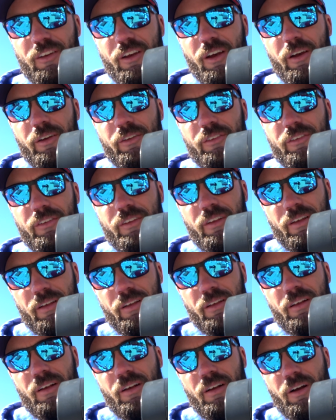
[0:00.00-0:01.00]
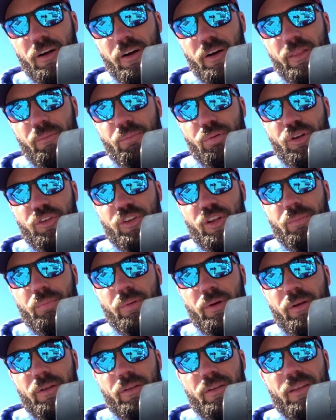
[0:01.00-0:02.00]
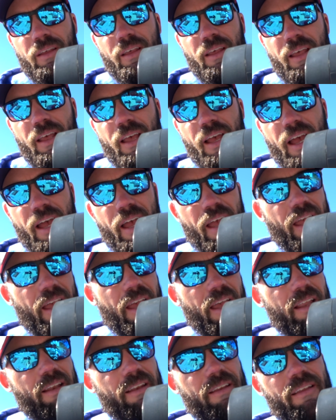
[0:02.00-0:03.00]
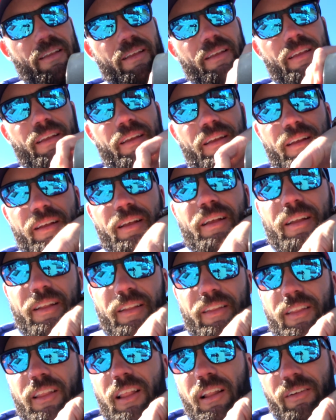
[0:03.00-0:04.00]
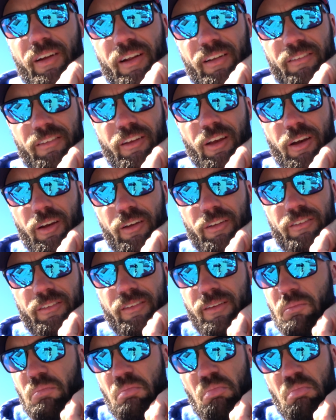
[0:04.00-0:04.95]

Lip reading: Ghost on the project boat, and the Lowrance Ghost,